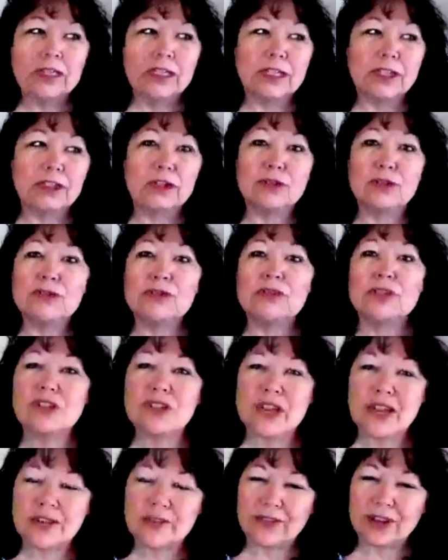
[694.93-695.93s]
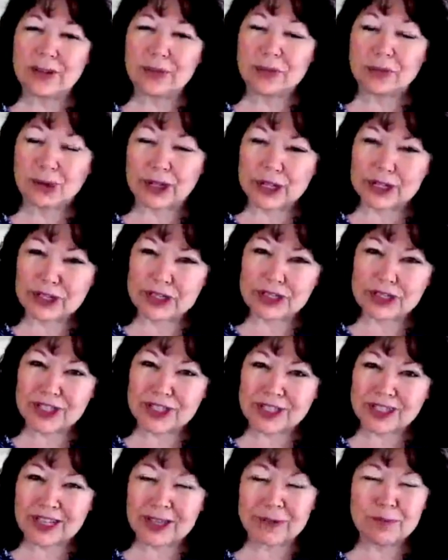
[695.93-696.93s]
get used to that vibration,
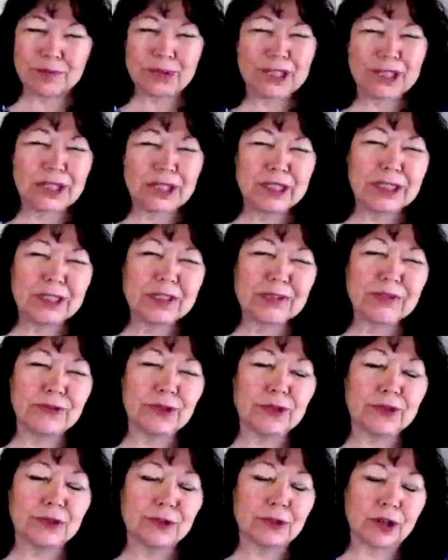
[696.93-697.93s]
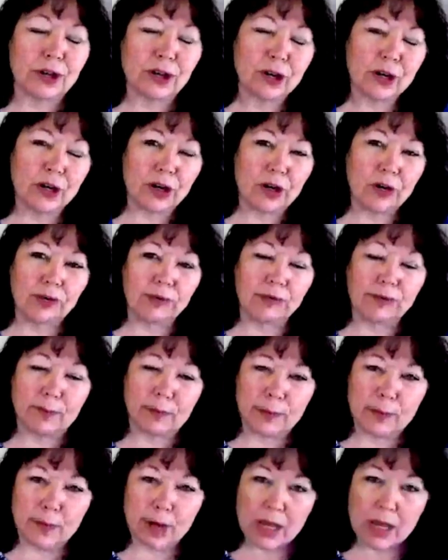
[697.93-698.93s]
that peaceful,
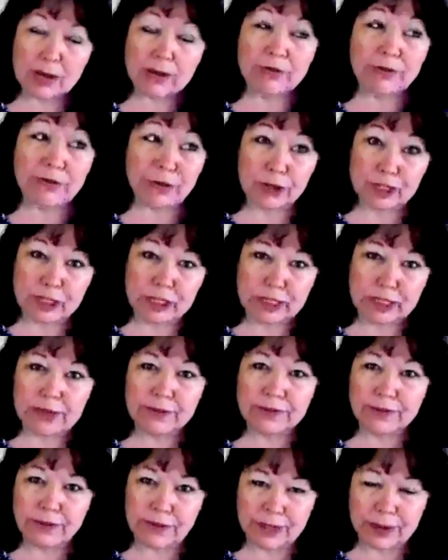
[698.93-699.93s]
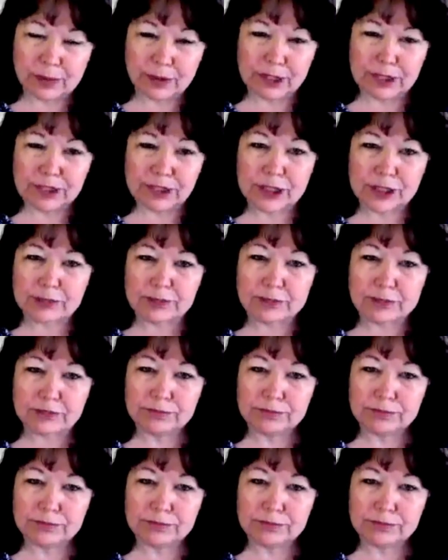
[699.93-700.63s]
calm, free vibration.